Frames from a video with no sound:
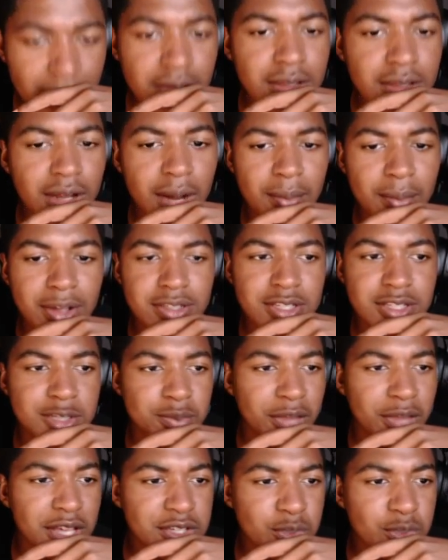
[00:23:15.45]
And I'm about to
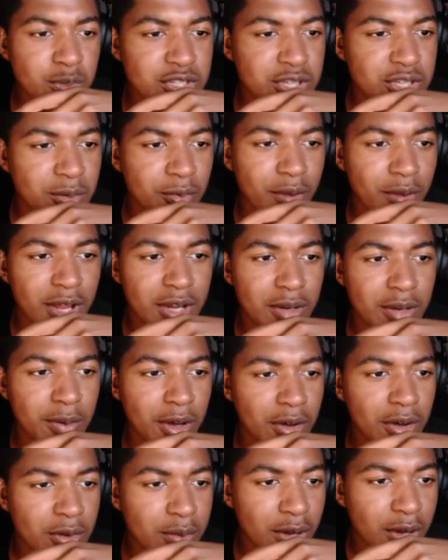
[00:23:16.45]
splice with some random
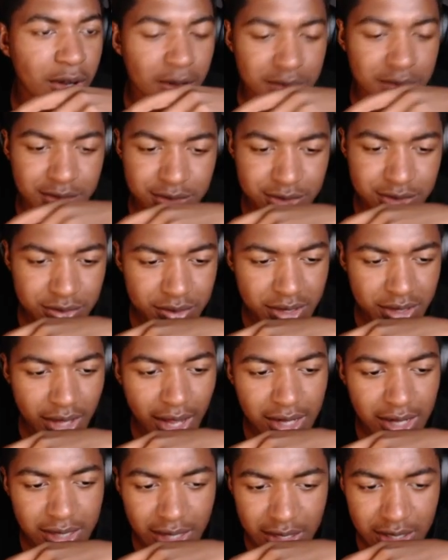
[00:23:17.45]
hobo off the street.
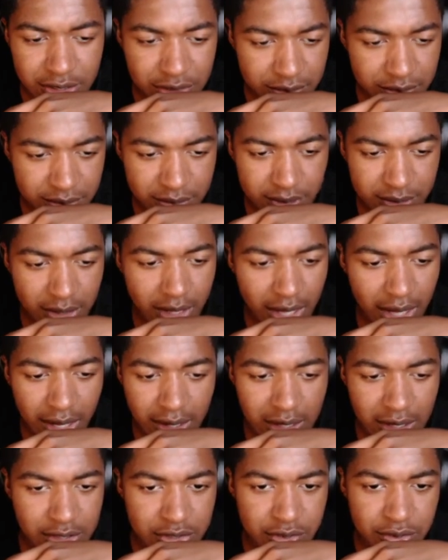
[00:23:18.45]
I got you. I
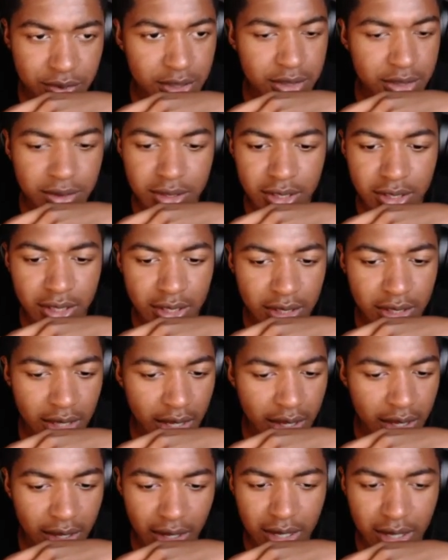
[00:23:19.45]
got you real good.
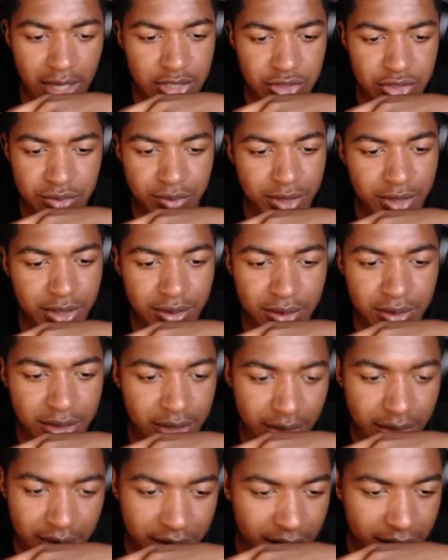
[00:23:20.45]
I got you real
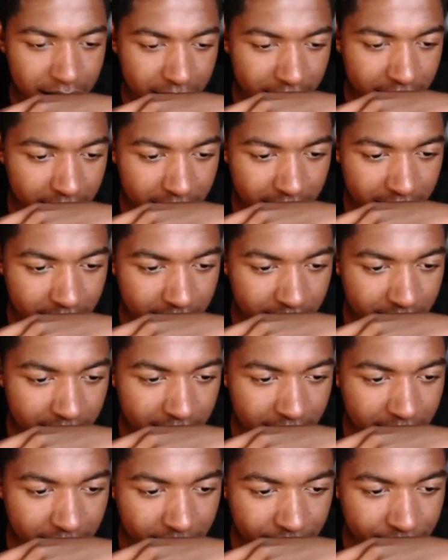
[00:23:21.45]
good. Hold
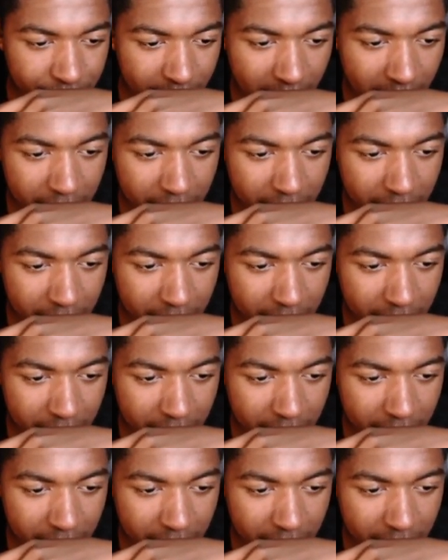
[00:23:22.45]
up.